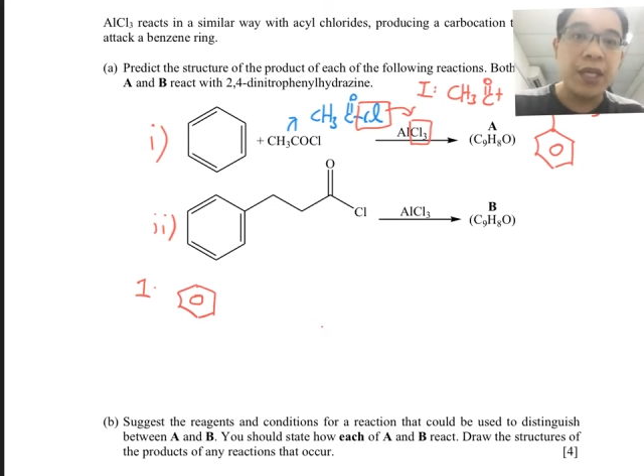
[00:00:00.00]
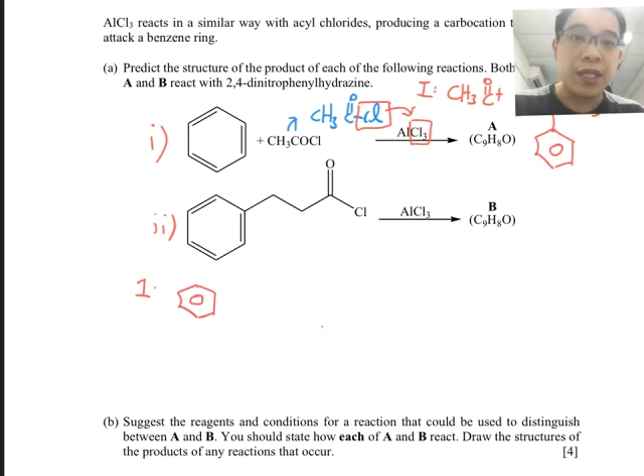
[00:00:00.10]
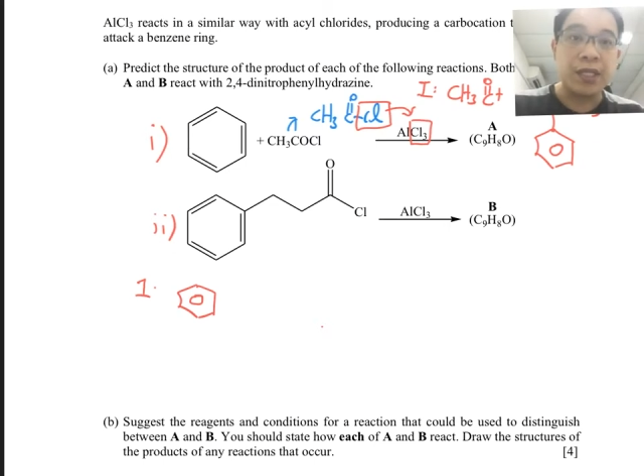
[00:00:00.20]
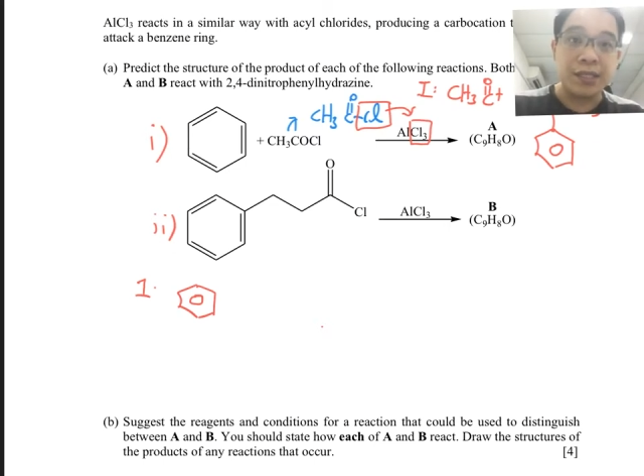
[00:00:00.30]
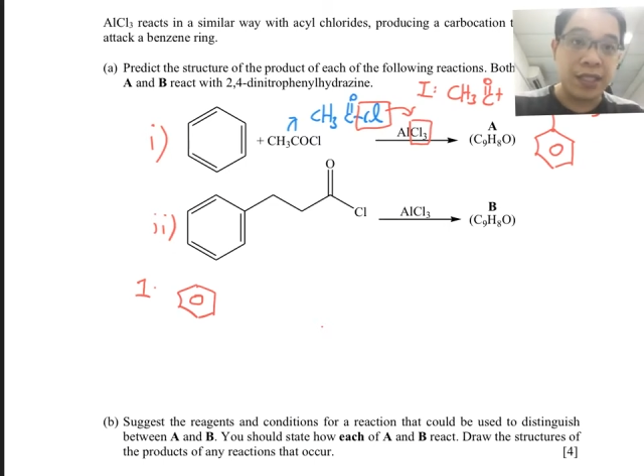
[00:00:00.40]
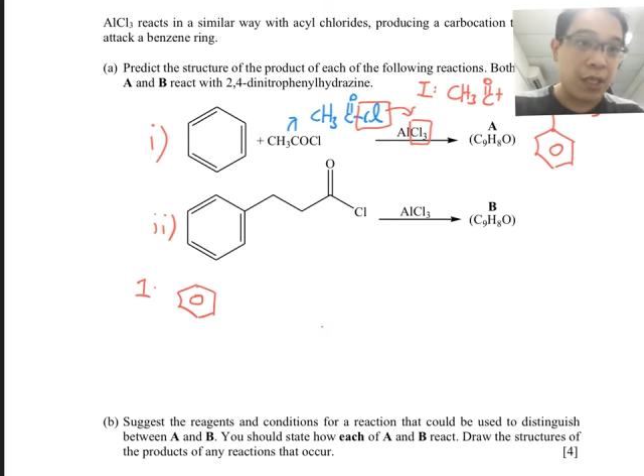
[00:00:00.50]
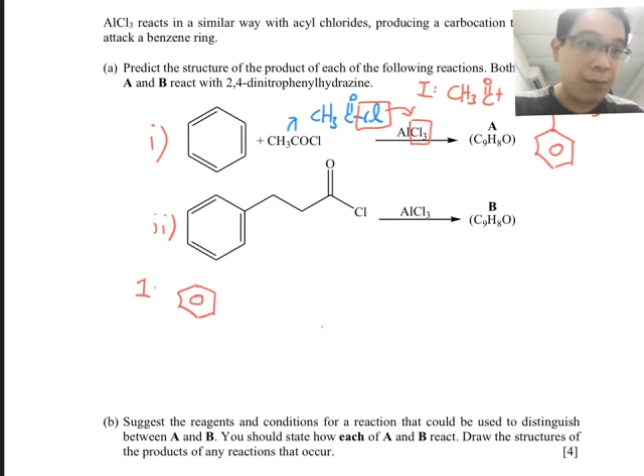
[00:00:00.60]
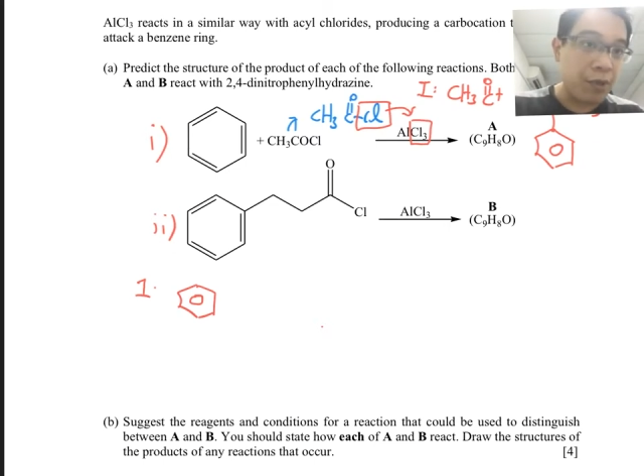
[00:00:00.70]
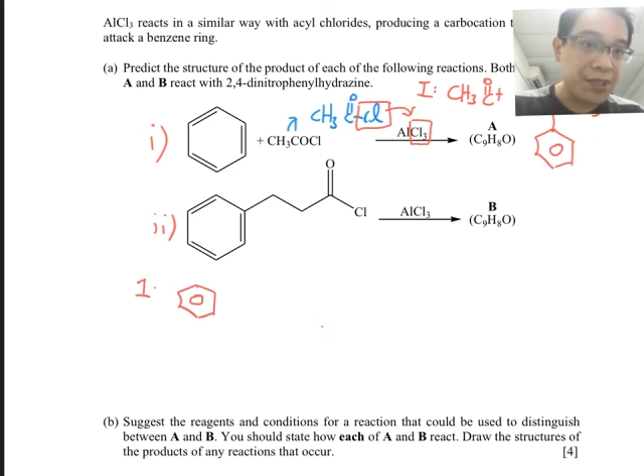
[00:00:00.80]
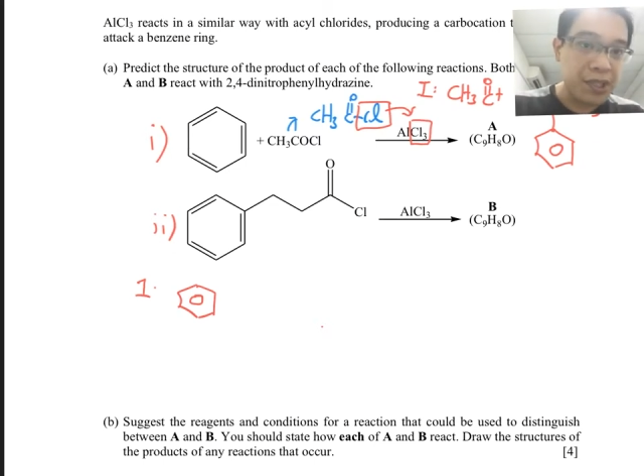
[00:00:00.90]
in
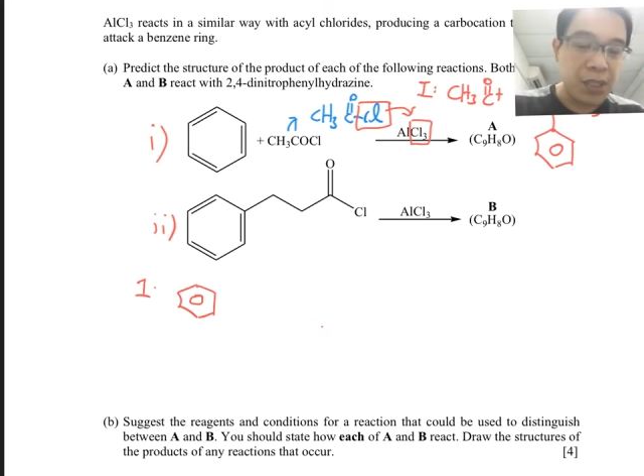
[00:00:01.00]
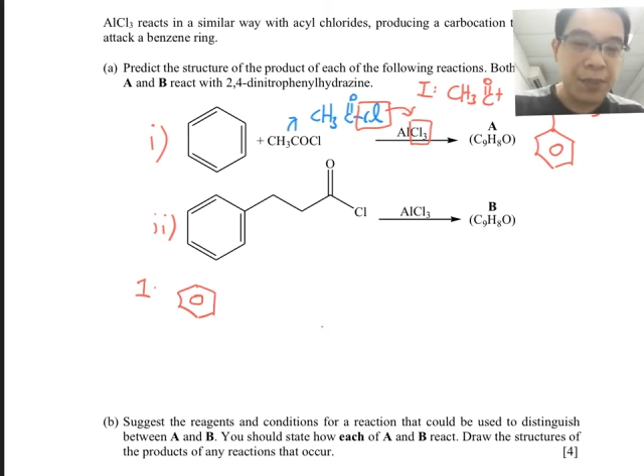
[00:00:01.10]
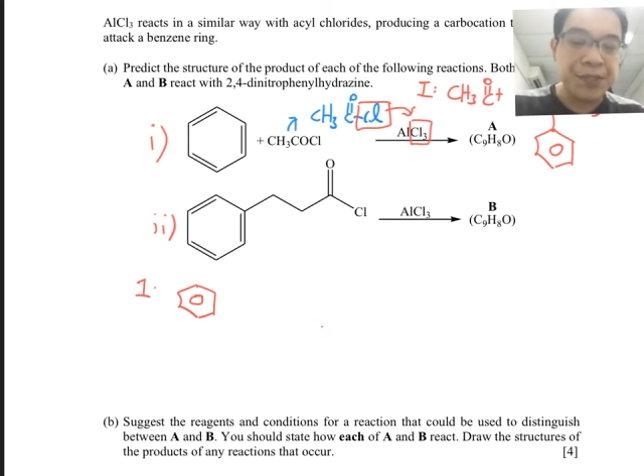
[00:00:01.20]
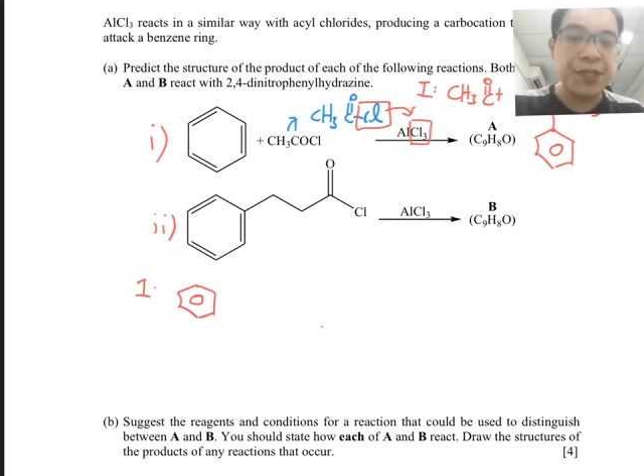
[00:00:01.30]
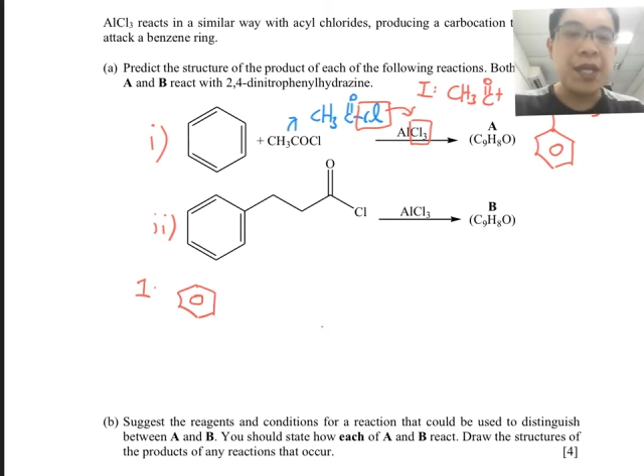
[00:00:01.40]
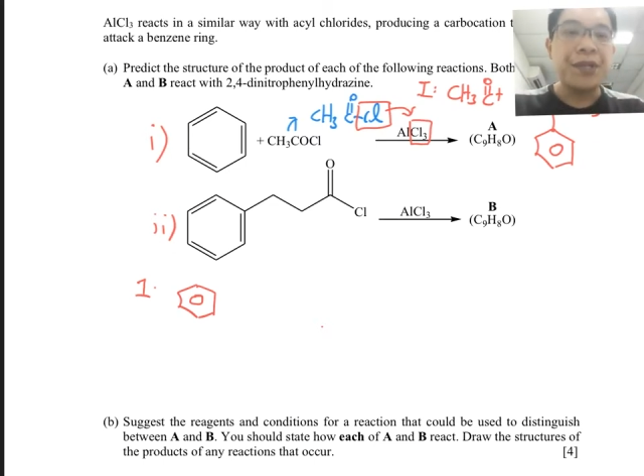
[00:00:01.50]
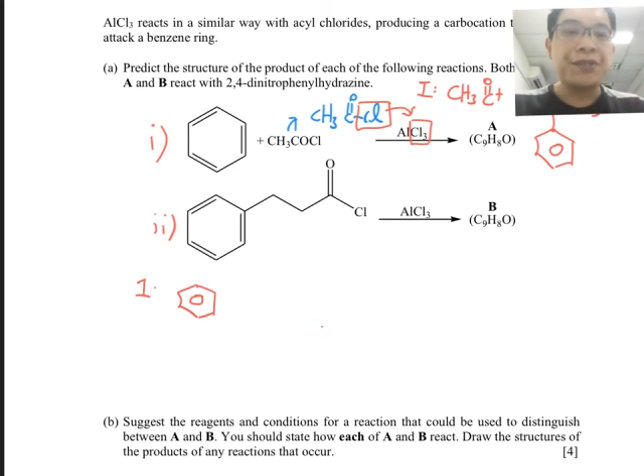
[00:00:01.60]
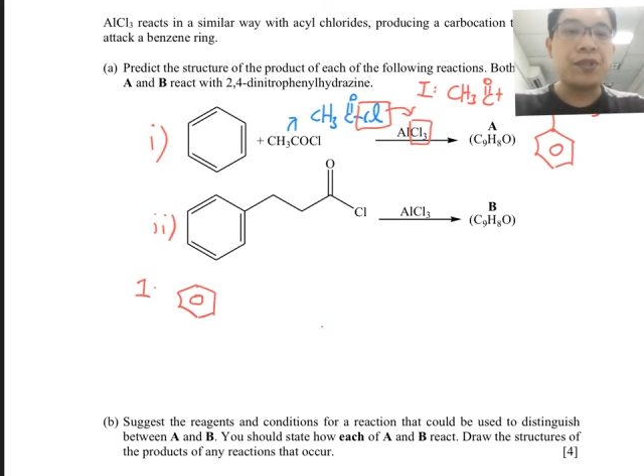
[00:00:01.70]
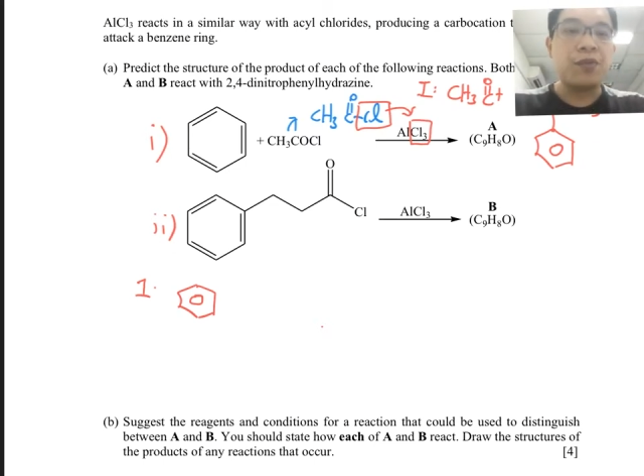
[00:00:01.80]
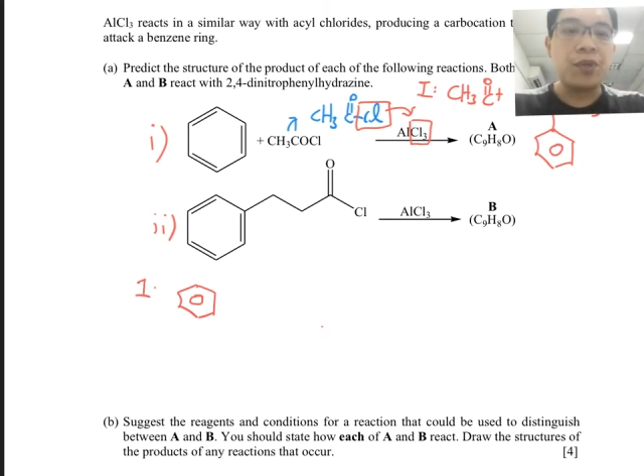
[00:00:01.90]
Singapore syllabus,
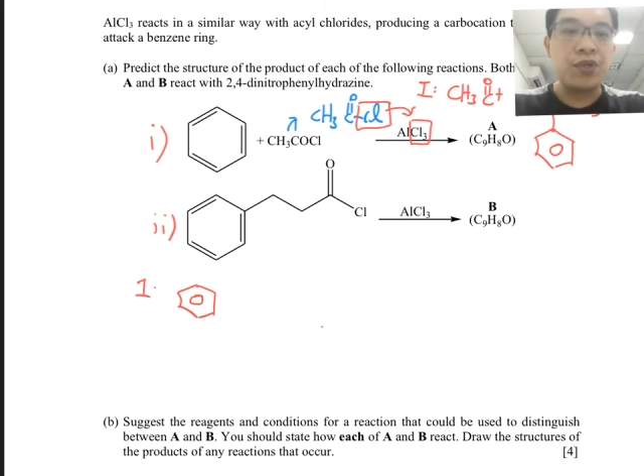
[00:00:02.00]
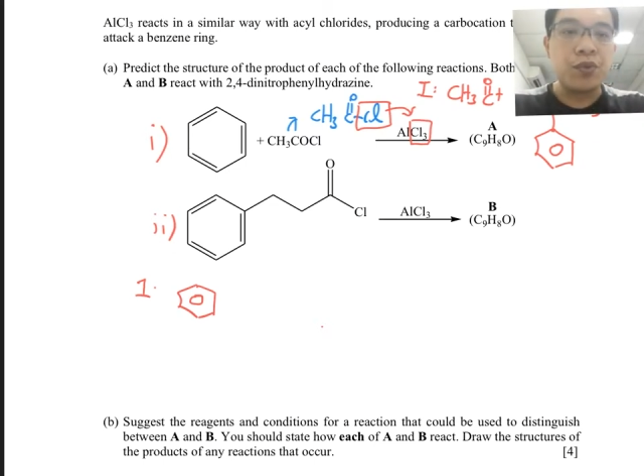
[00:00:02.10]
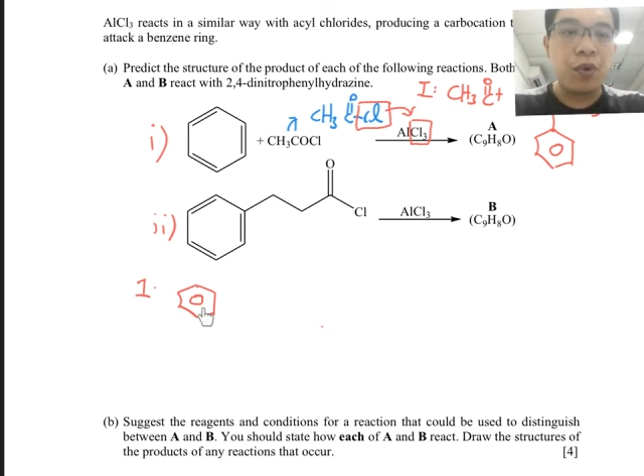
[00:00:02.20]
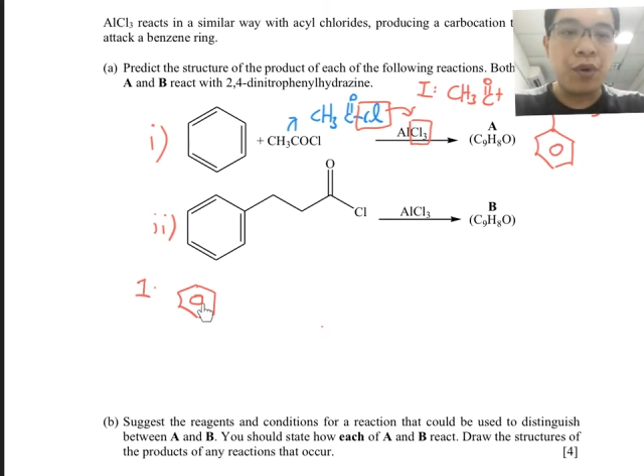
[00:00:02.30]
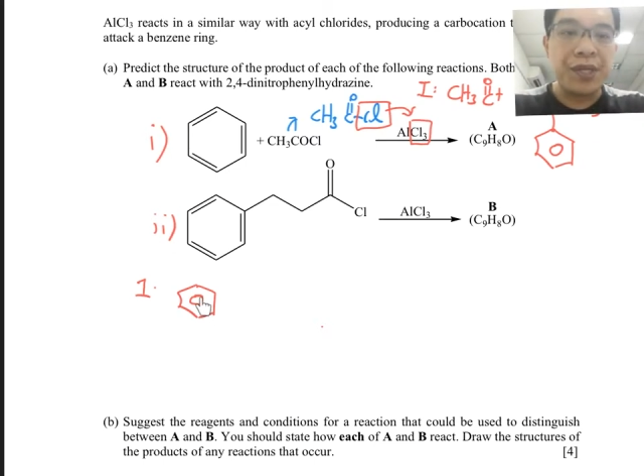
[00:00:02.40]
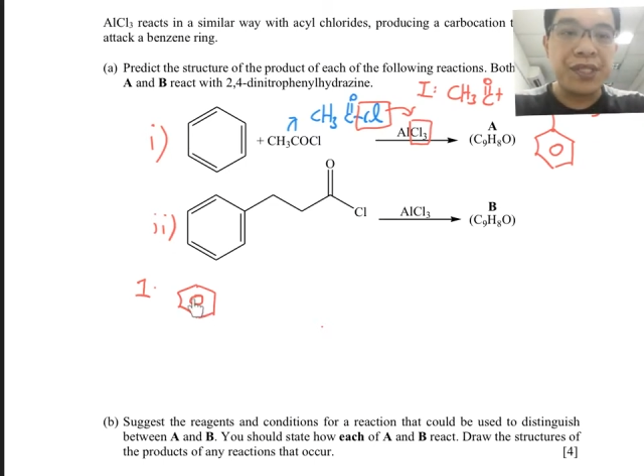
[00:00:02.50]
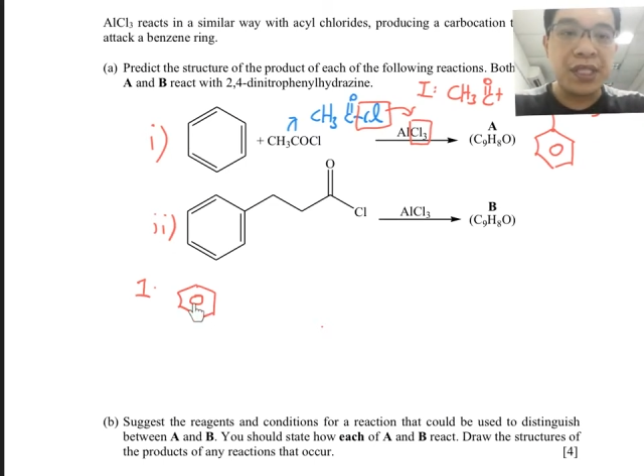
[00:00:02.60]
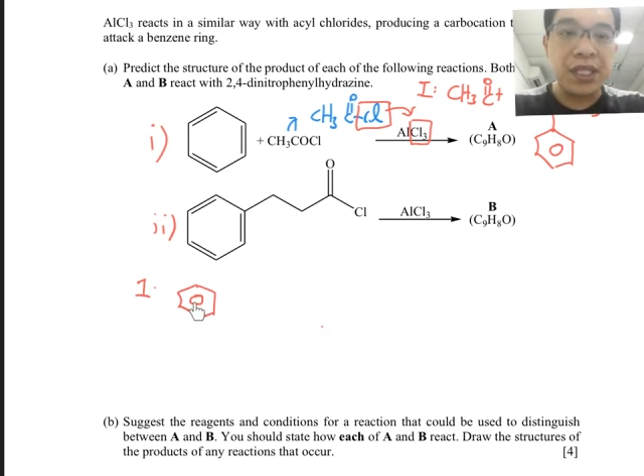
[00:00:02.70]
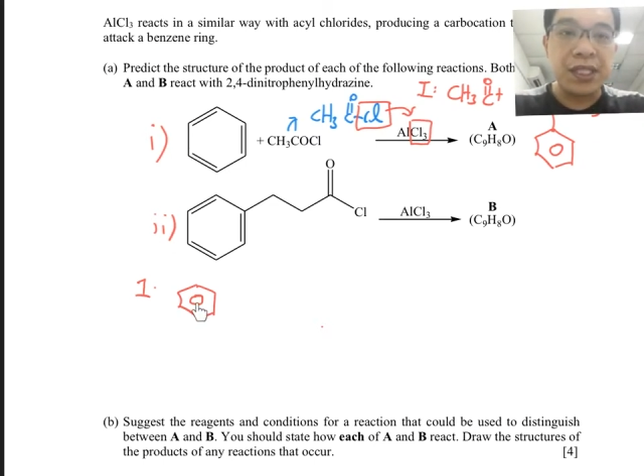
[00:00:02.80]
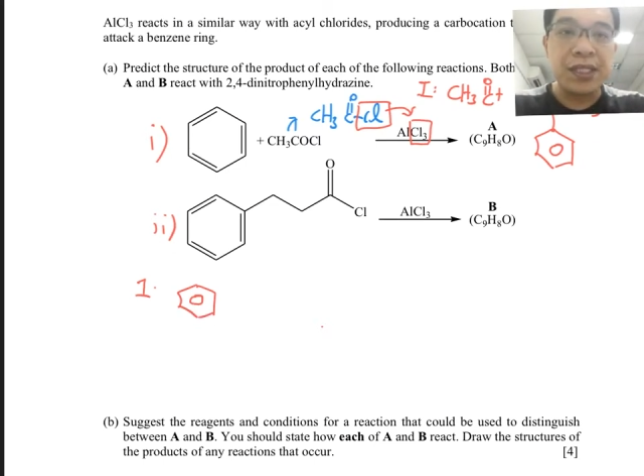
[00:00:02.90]
so we draw a
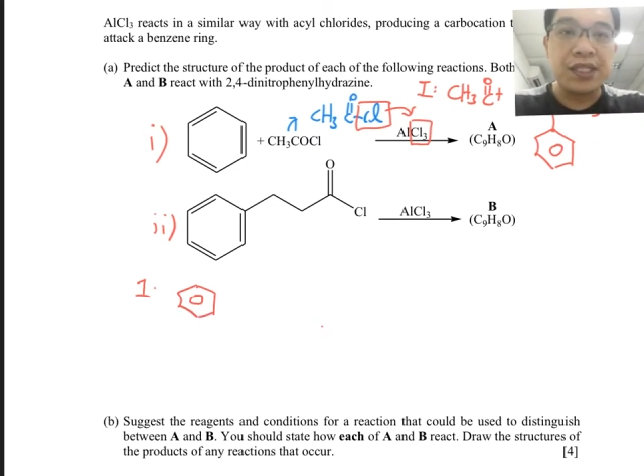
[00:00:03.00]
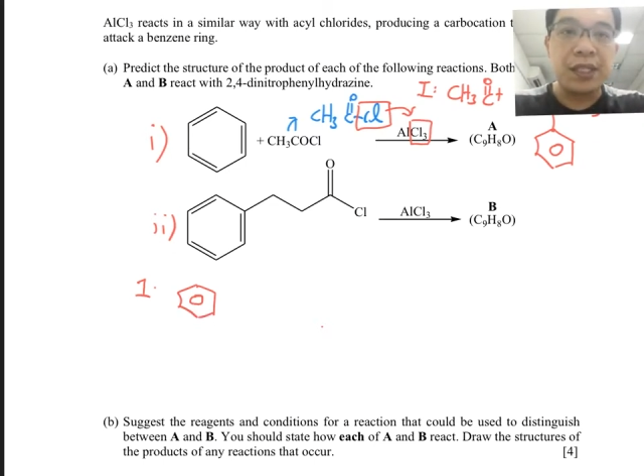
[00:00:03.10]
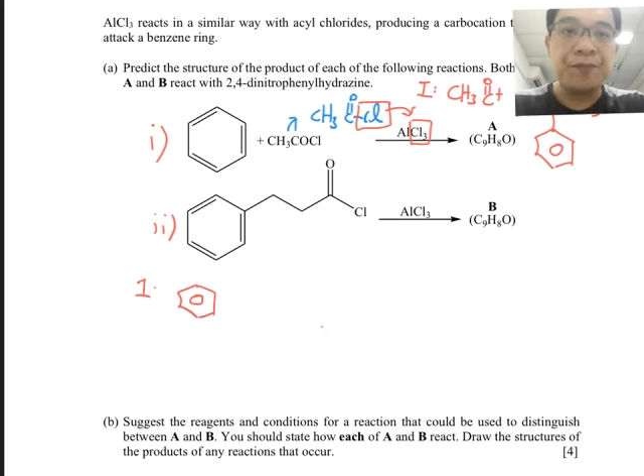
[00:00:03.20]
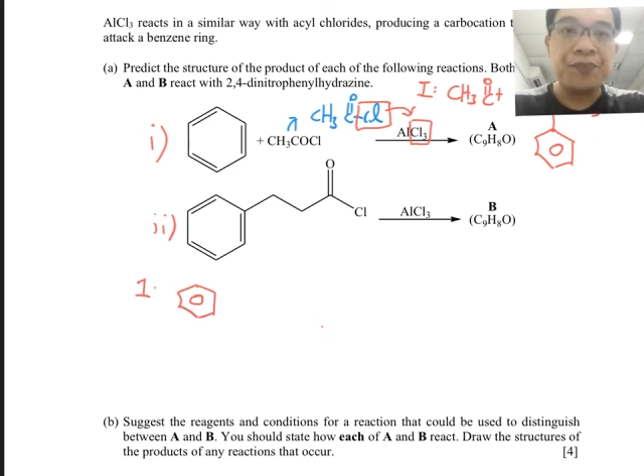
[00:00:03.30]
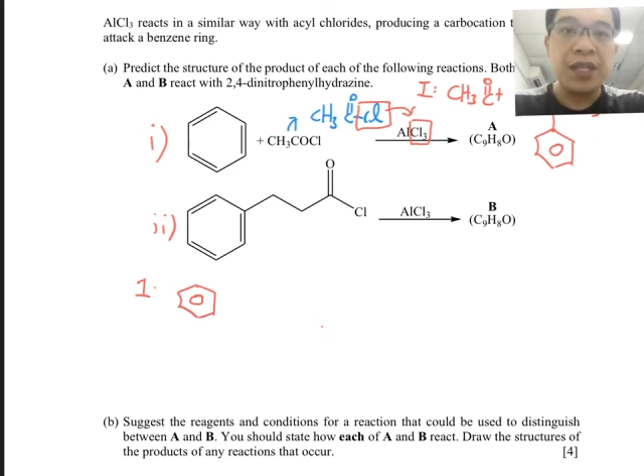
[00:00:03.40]
circle in the center.